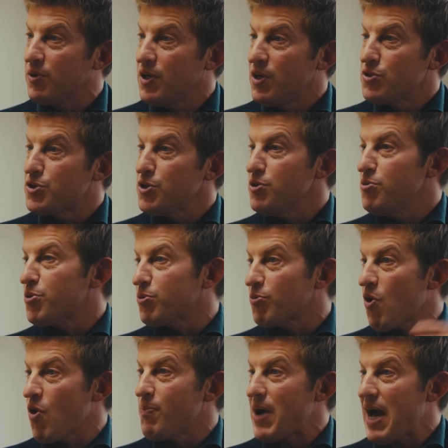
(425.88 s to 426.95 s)
you
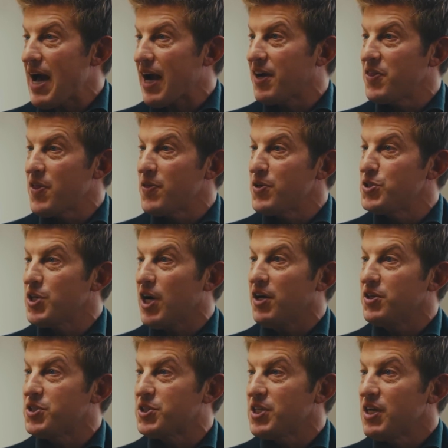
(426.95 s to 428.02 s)
throw it back, and then the
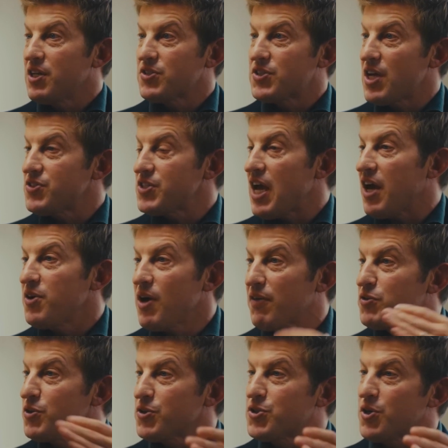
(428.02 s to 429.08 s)
judge says, yeah, you
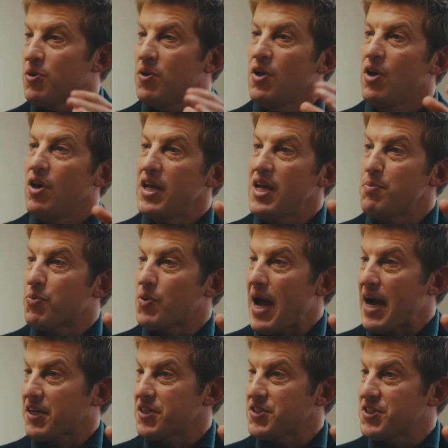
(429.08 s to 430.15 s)
have to do this. So in
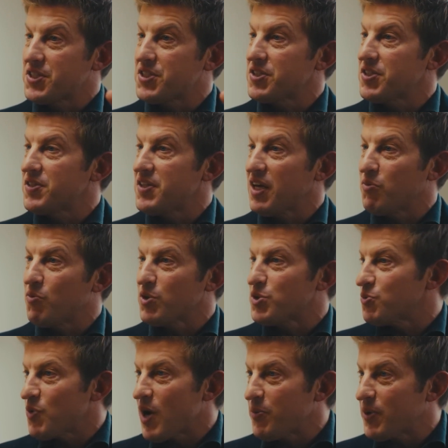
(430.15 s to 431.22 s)
practice, this is the thing
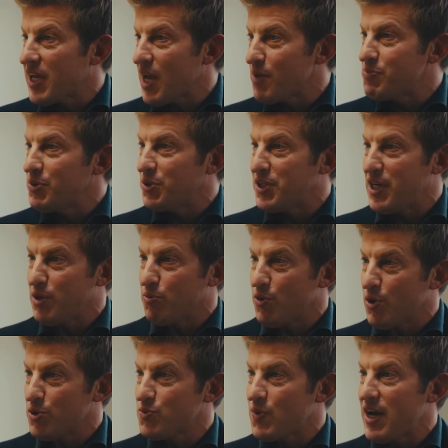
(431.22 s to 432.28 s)
why we can't build any
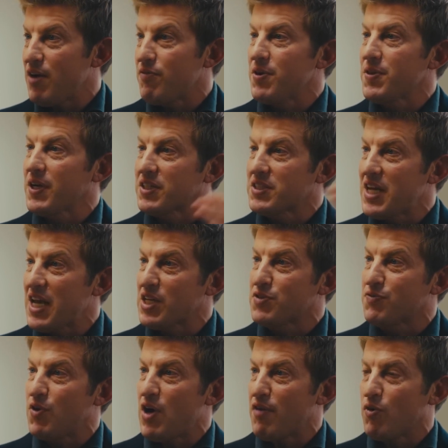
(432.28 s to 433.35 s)
roads, why everything
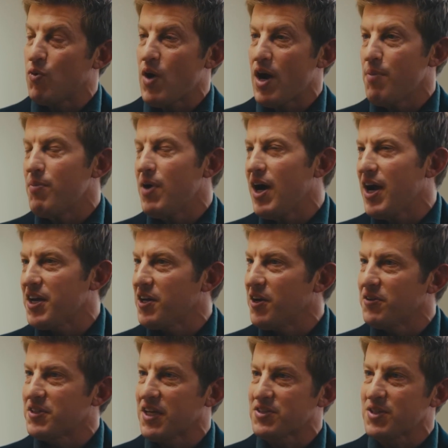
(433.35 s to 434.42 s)
takes forever, why
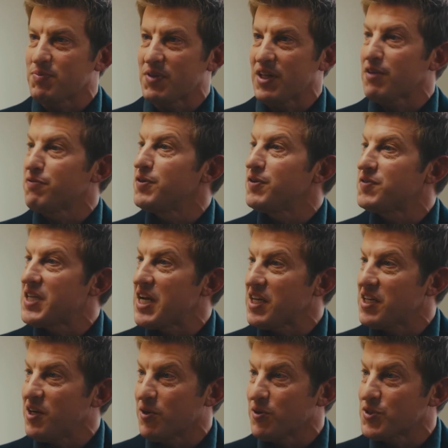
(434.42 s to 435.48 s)
mine takes something like
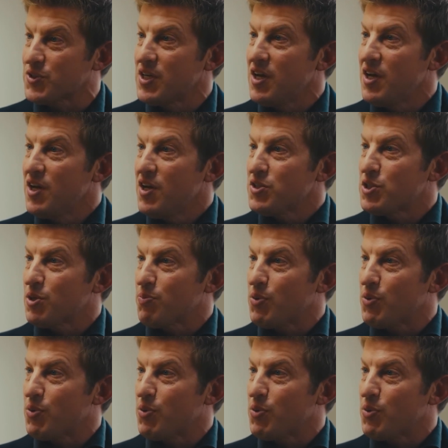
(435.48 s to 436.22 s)
15 years to